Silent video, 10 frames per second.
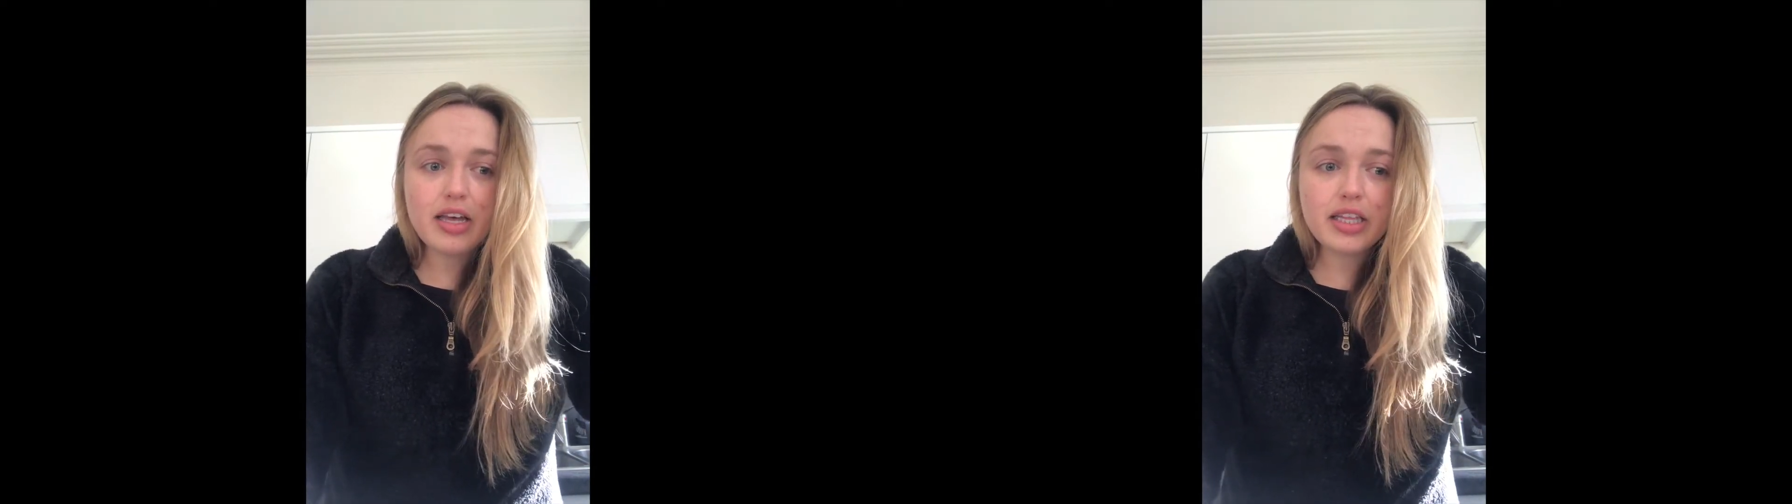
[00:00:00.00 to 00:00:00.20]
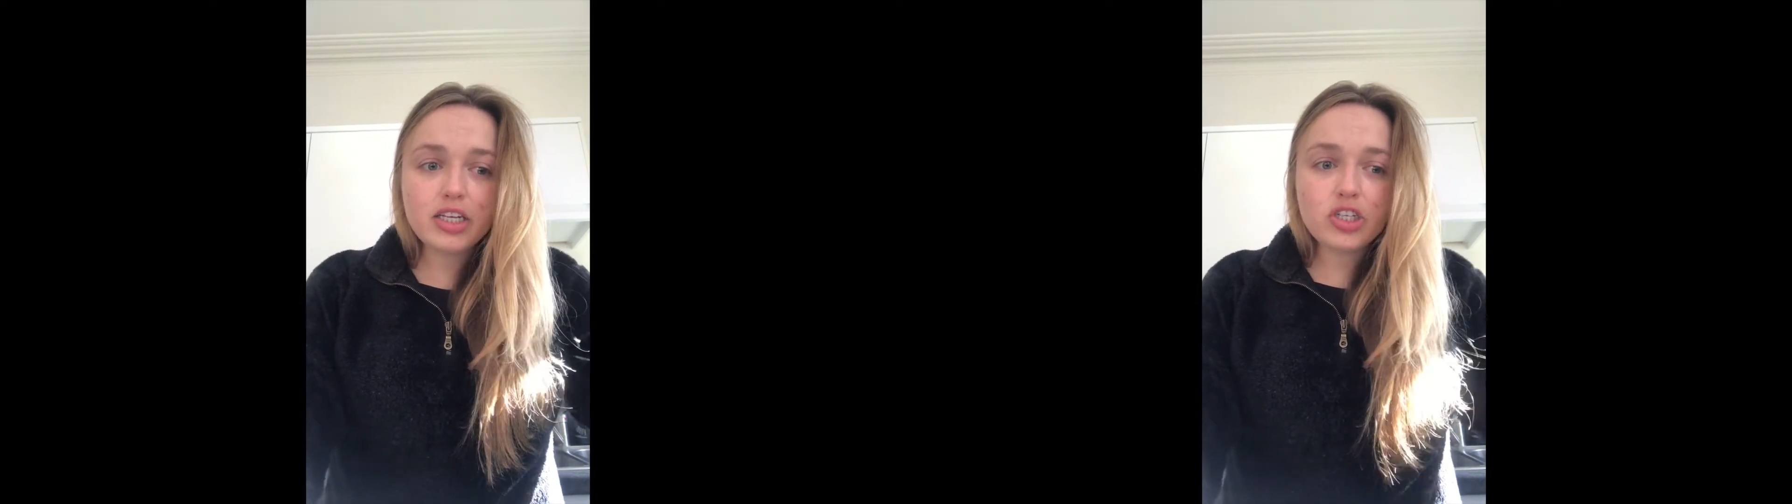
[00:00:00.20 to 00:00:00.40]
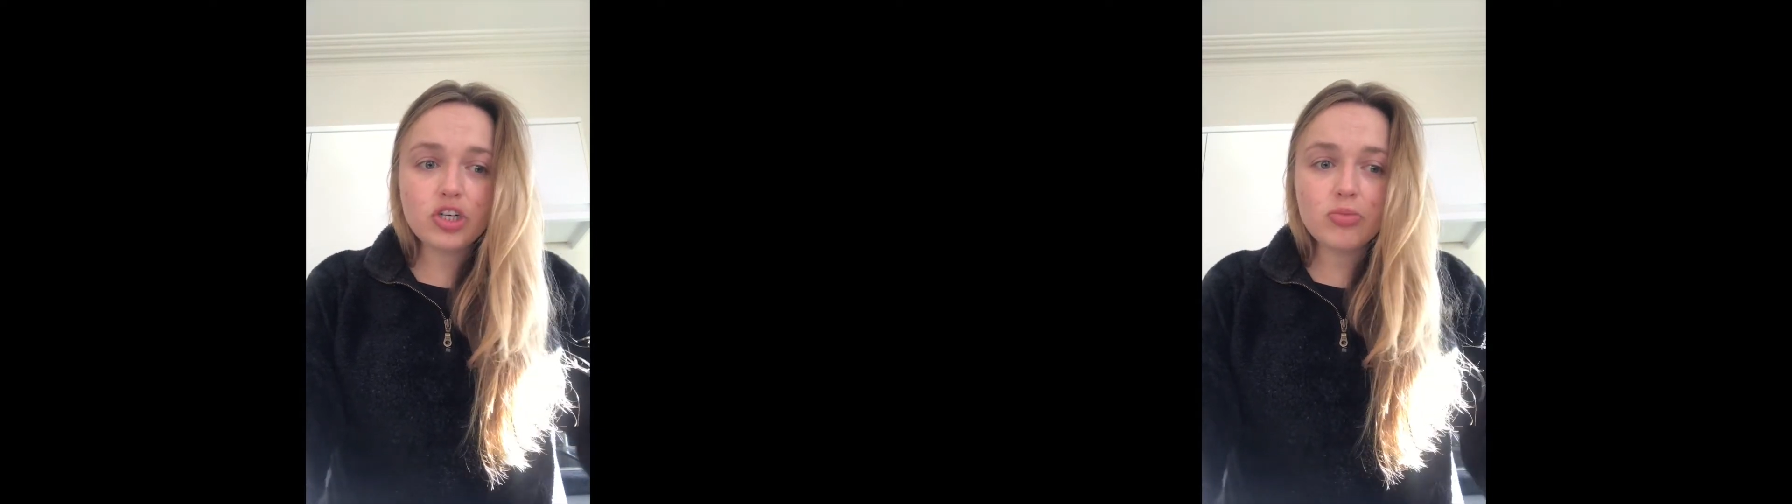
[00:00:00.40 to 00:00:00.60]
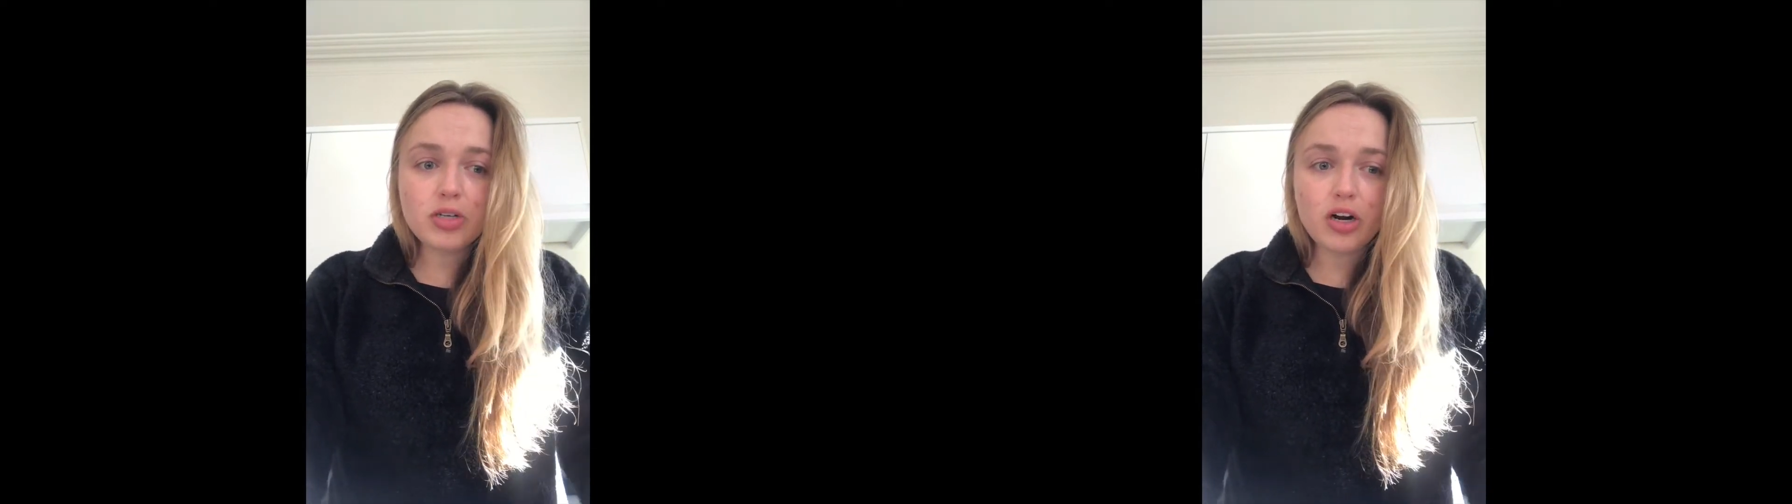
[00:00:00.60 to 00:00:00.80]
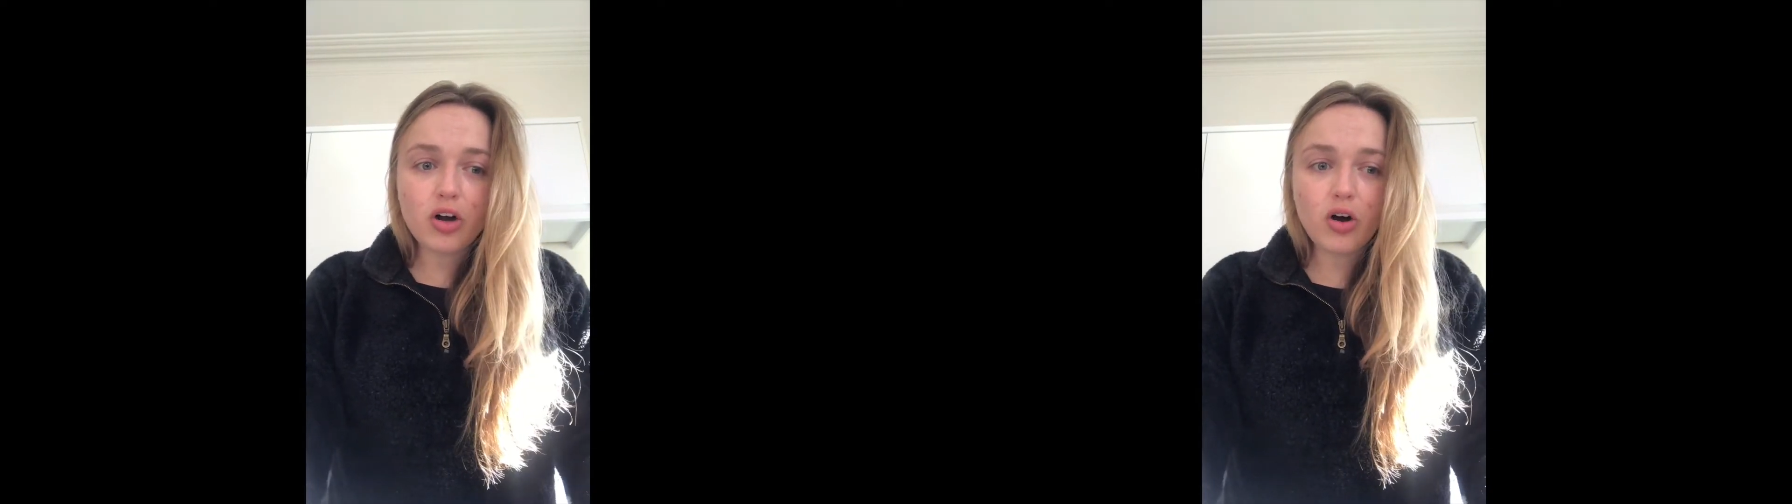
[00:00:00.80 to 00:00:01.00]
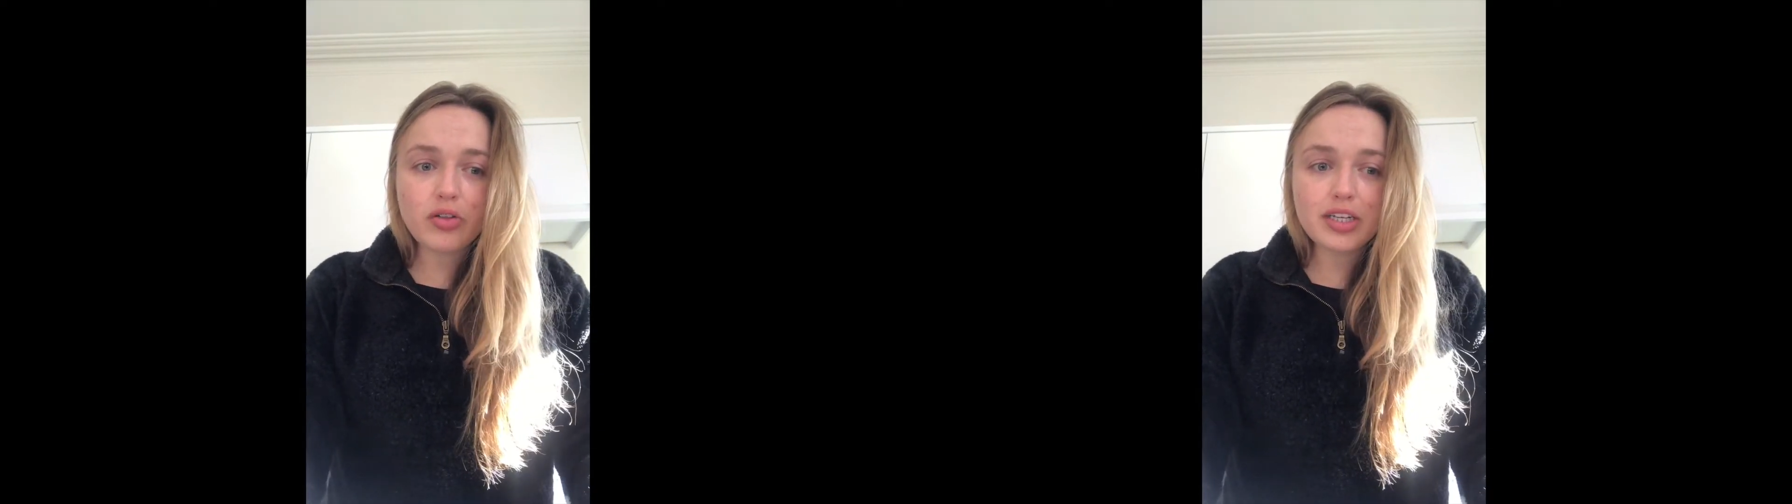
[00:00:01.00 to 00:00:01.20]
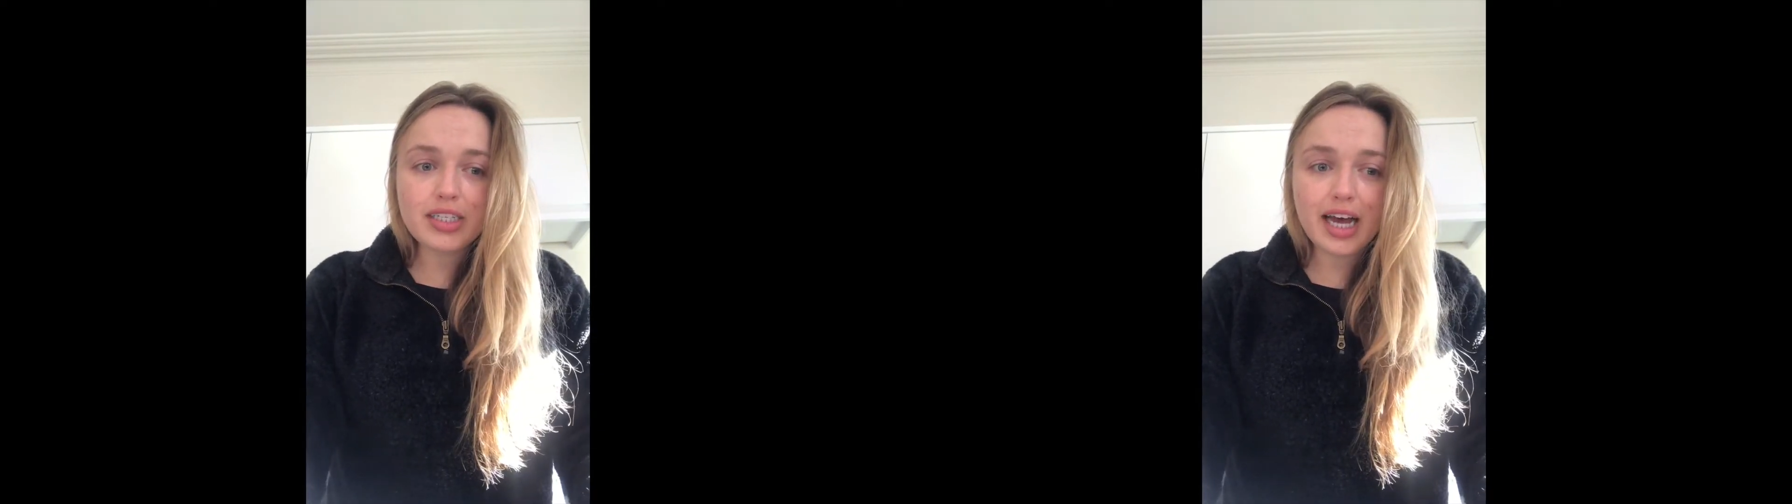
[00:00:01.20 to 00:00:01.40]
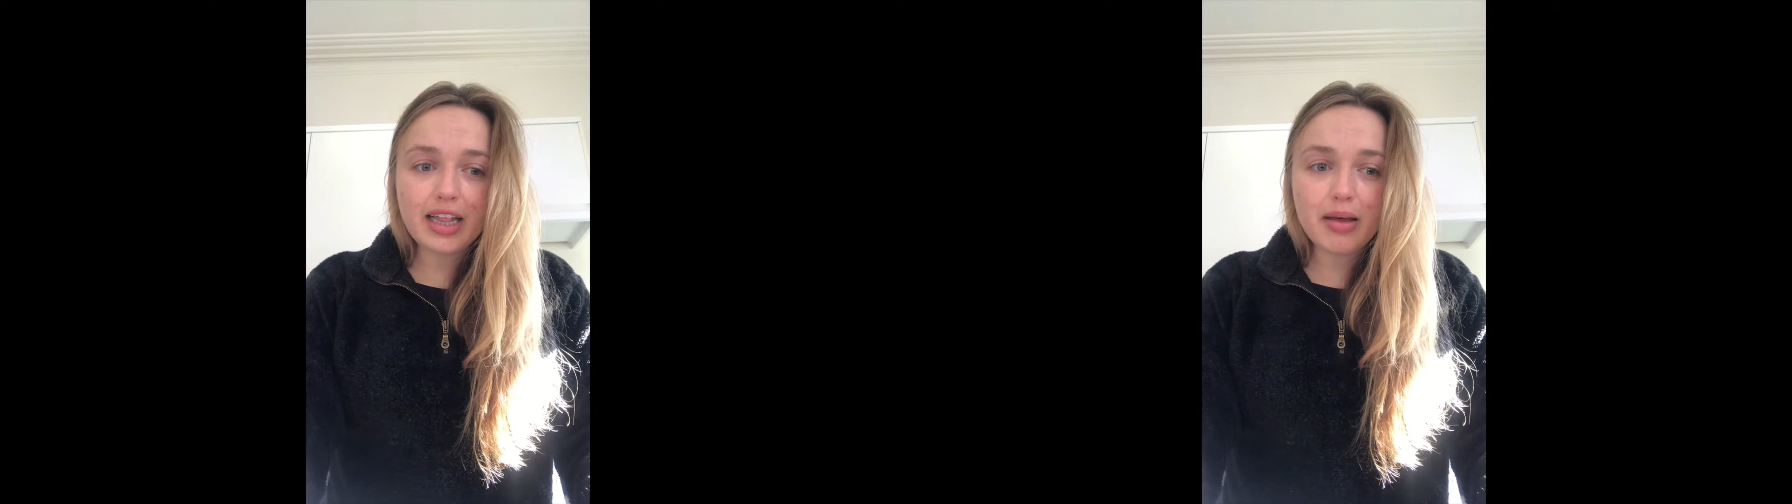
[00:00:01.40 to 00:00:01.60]
These tubes are called the
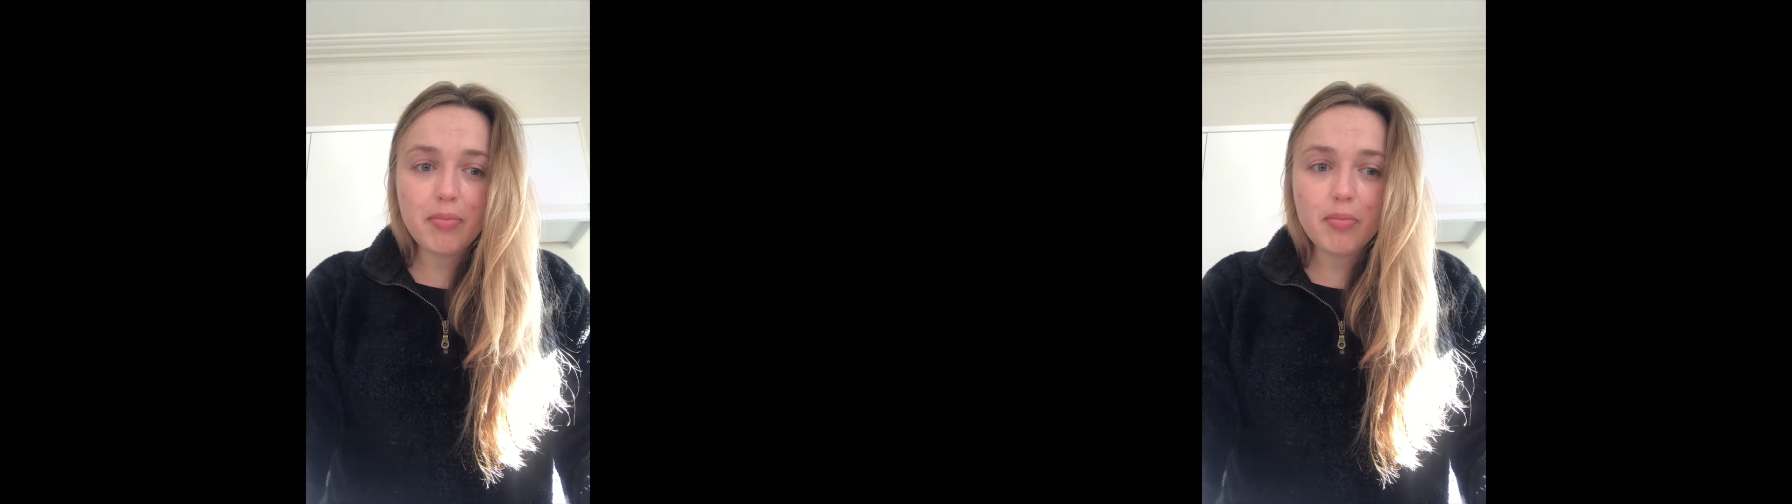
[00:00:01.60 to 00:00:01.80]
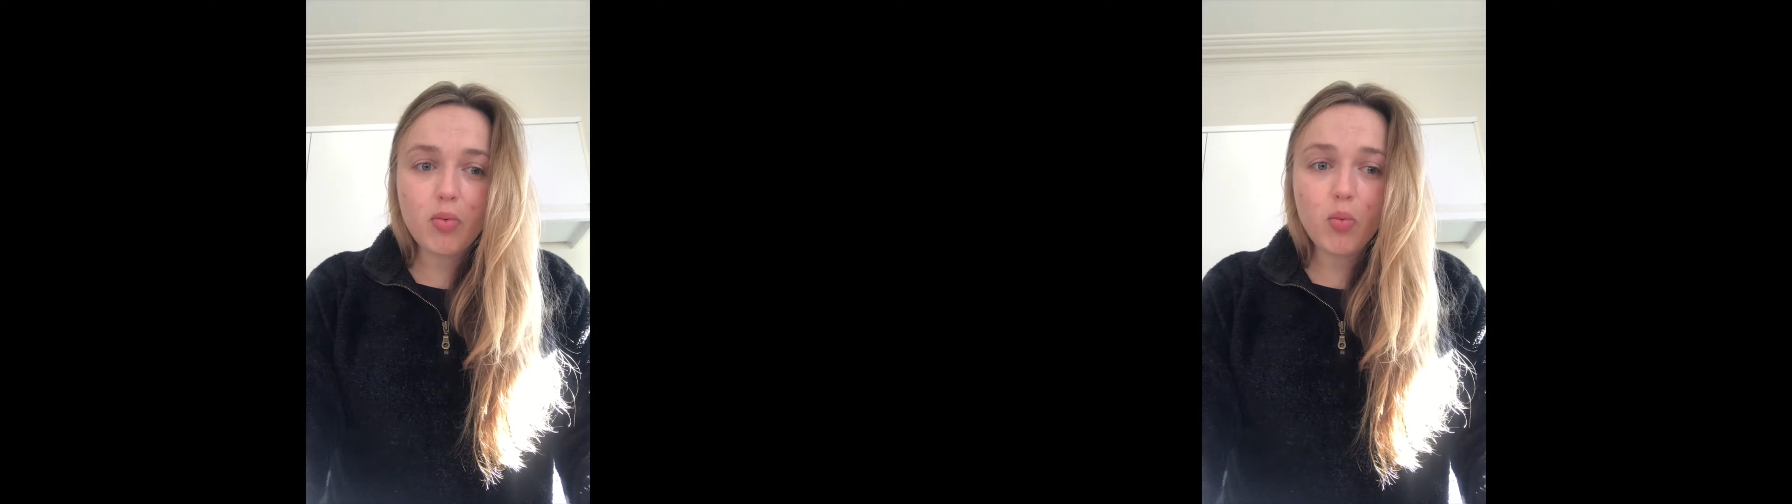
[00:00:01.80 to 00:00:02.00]
xylem.